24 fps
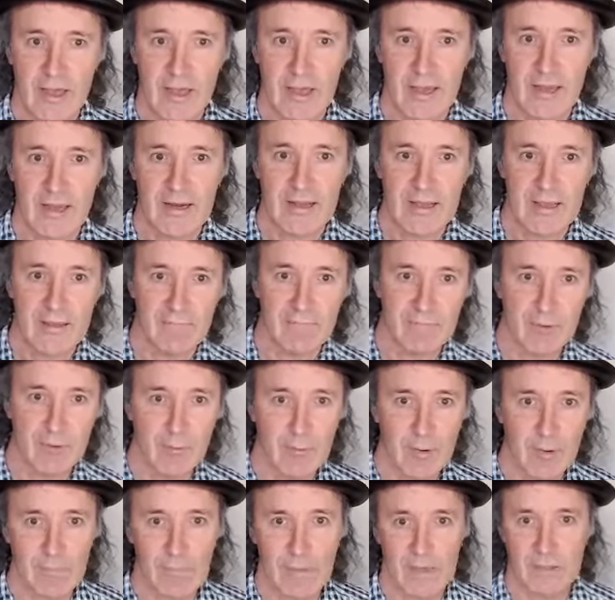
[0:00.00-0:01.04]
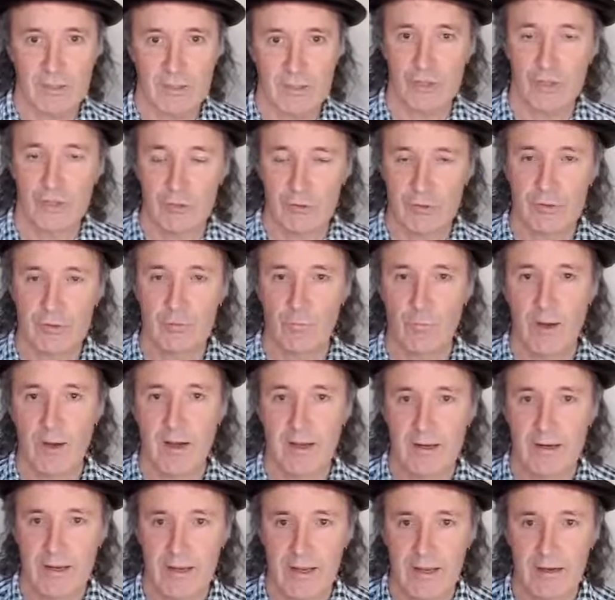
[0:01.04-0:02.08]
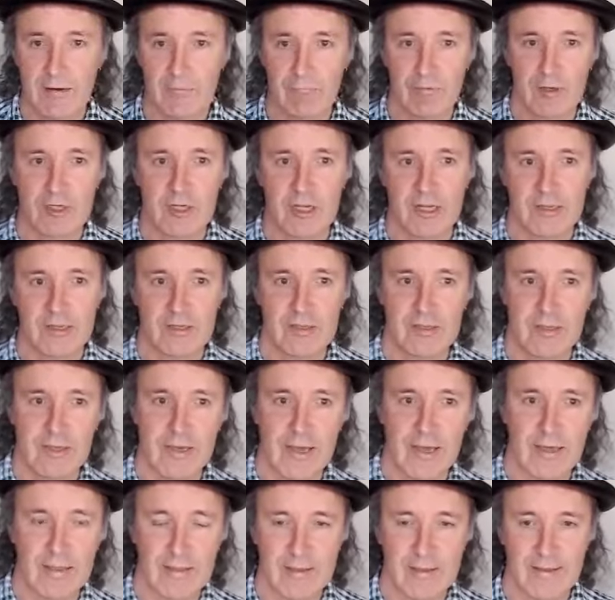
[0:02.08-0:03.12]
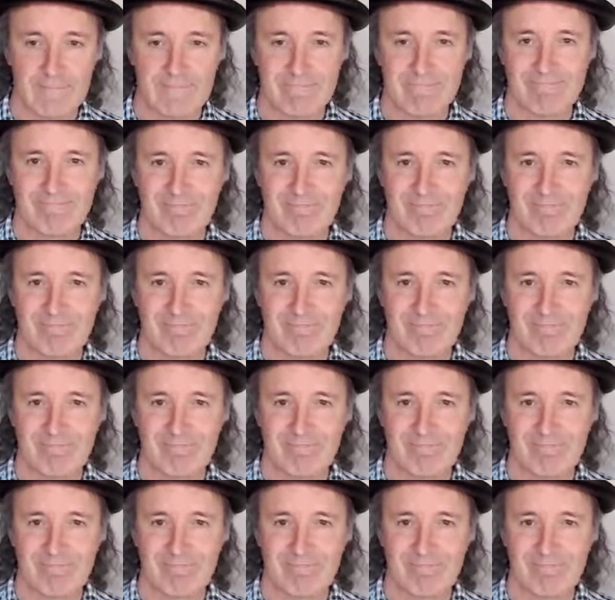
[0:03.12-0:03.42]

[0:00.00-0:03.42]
and everyone must choose one and reject the other.